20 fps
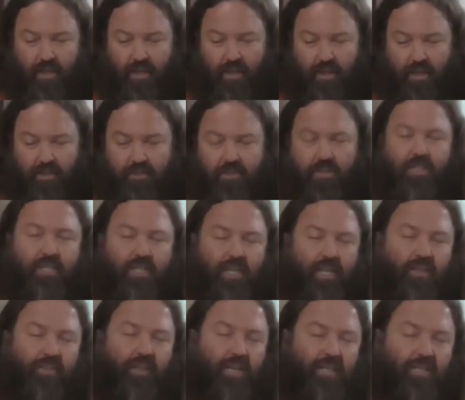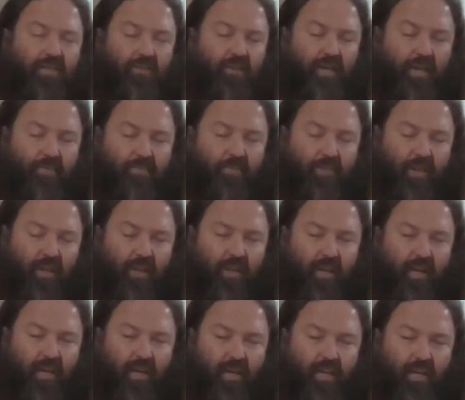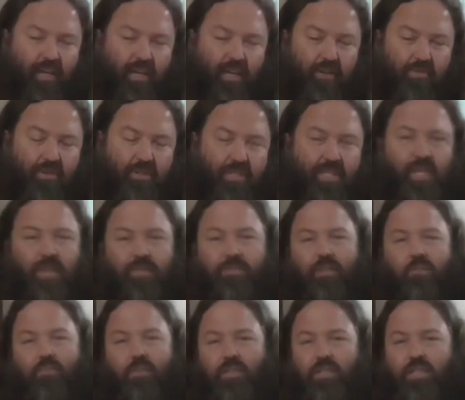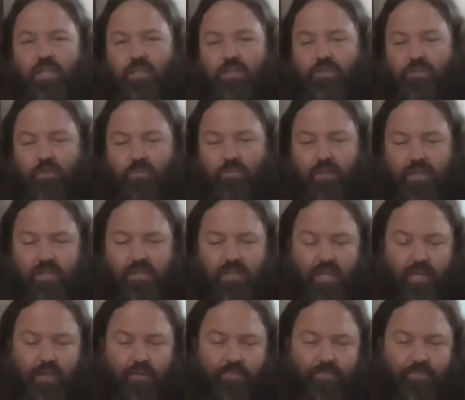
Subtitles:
interestingly, at that time, I received a message from this